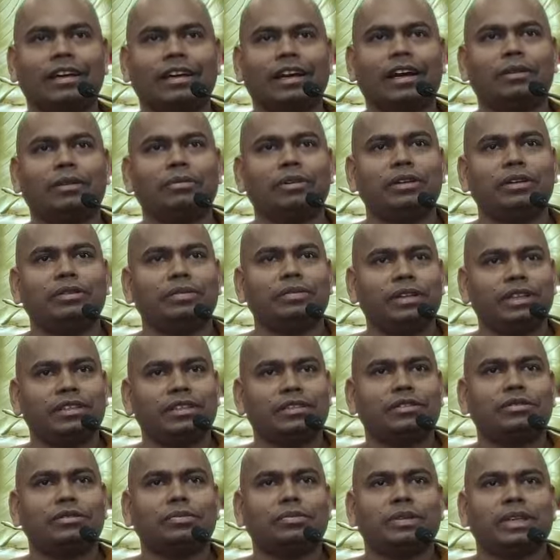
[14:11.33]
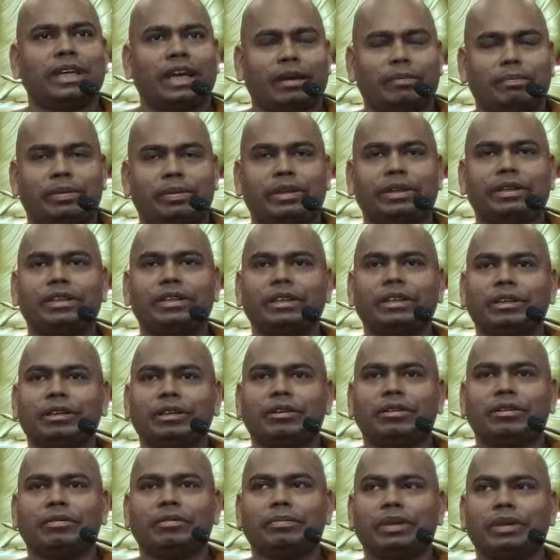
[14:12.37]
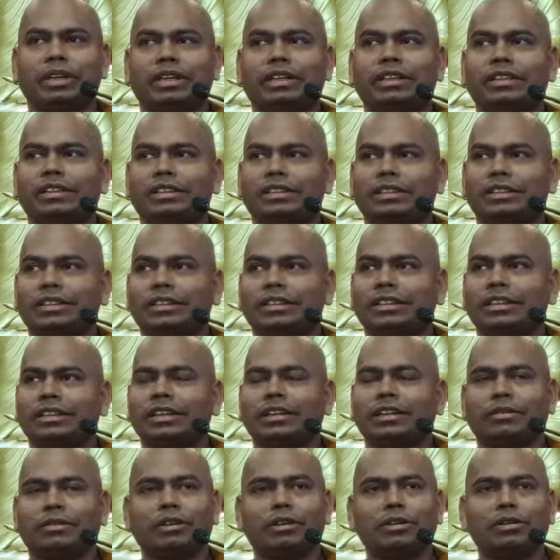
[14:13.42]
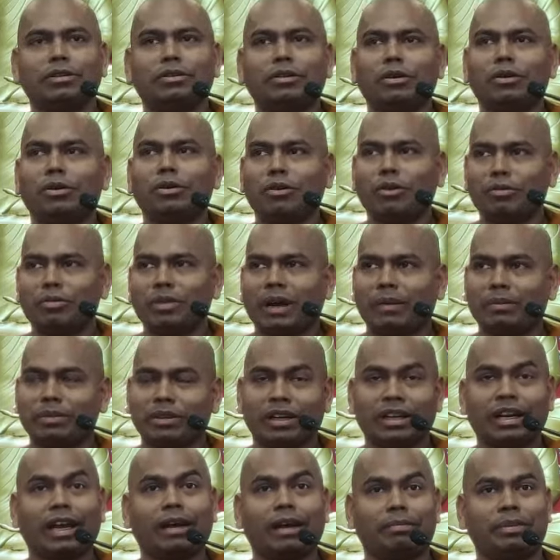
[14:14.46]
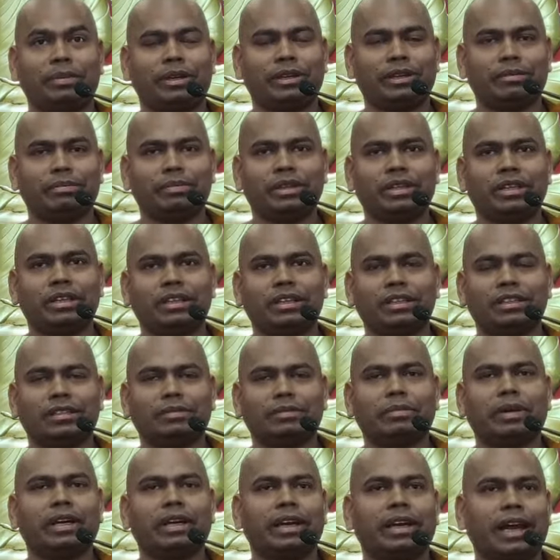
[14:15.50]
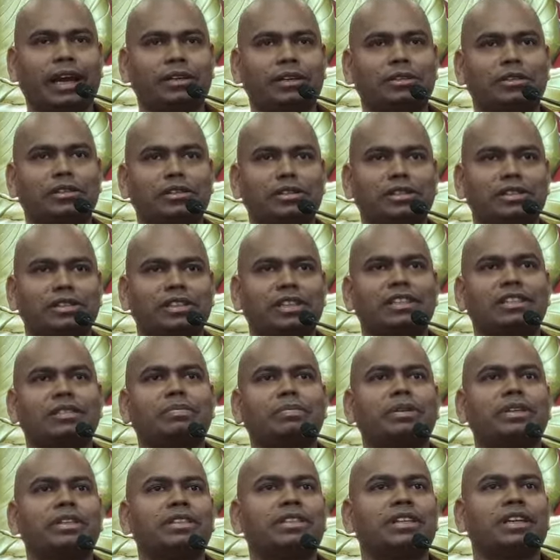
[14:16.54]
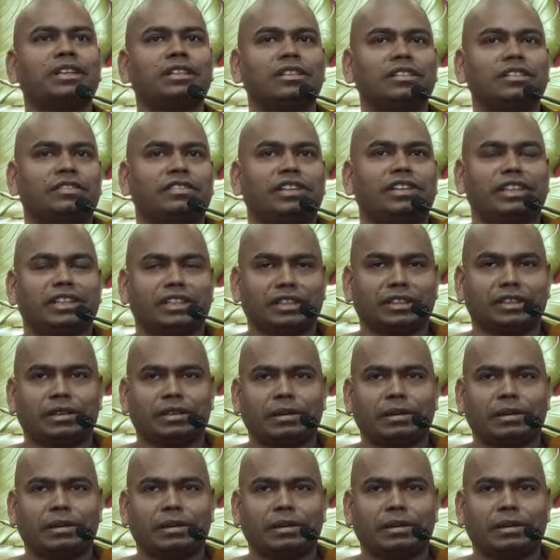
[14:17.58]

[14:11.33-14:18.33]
We wish to be happy because when you go home, I'm not happy because my actions and speech are different.